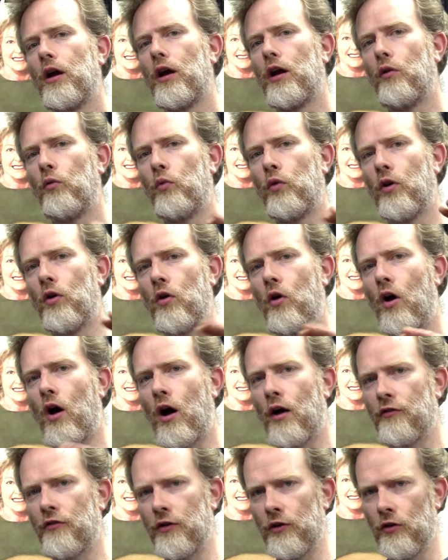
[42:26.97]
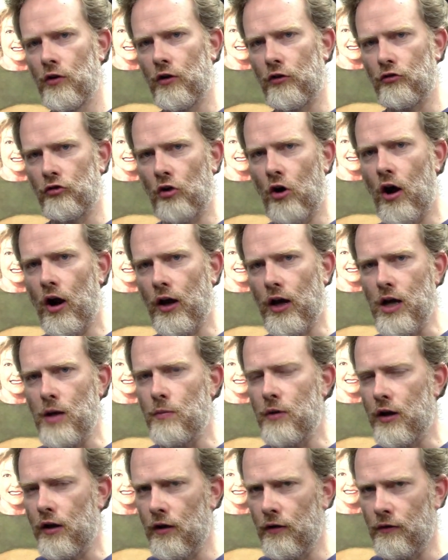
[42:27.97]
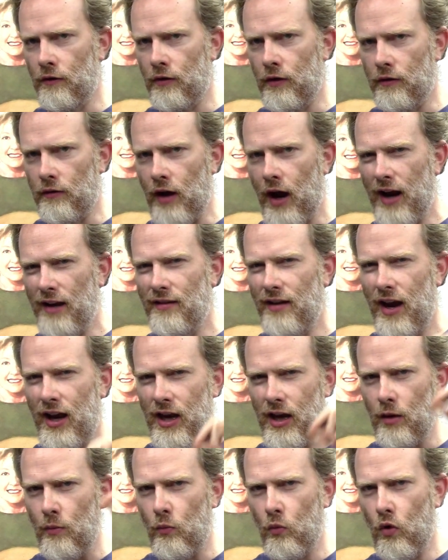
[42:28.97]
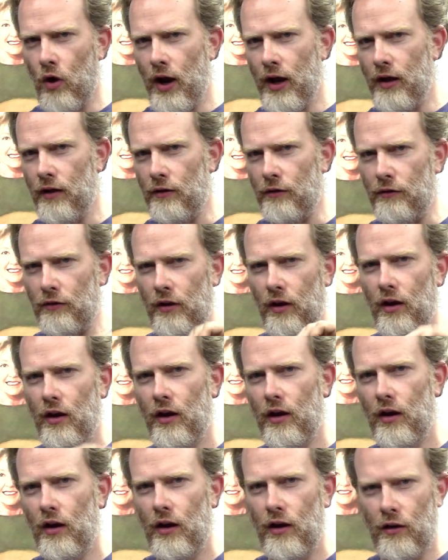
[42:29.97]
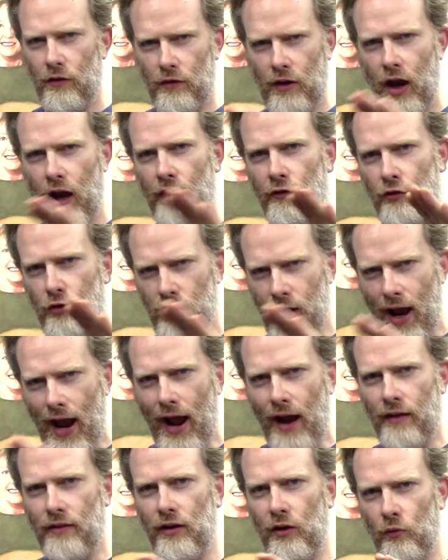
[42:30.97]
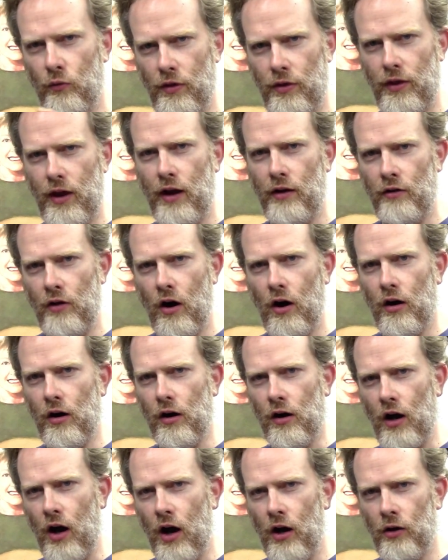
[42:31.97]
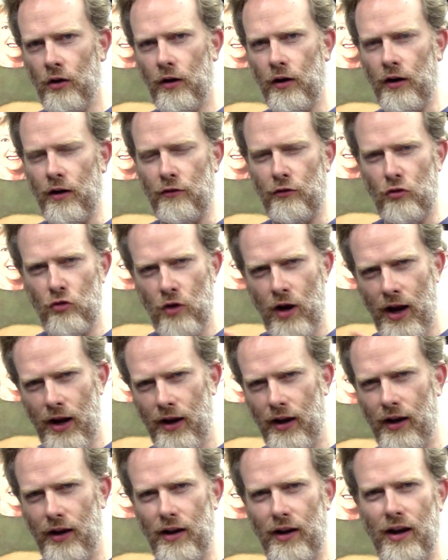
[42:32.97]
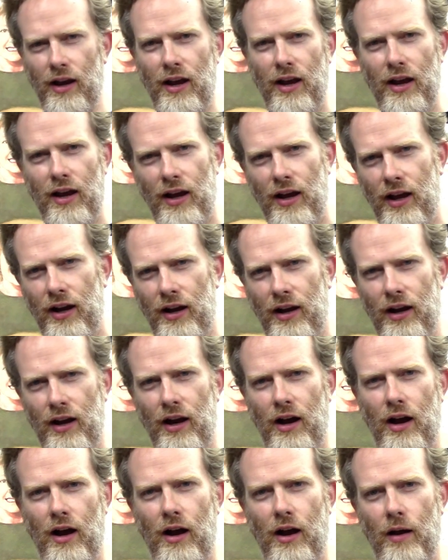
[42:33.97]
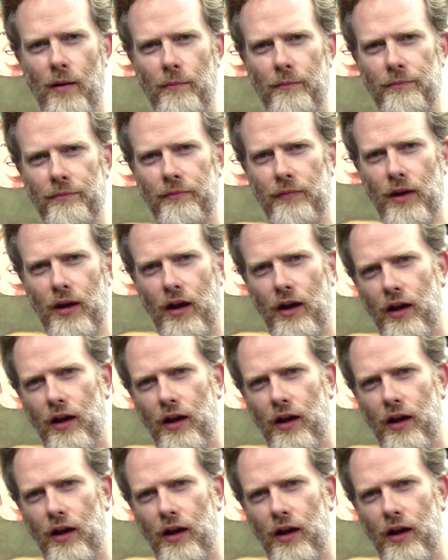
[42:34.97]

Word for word: it will often look chalky because the titanium white is, is kind of reacting with that darker color, and it's creating an, an um,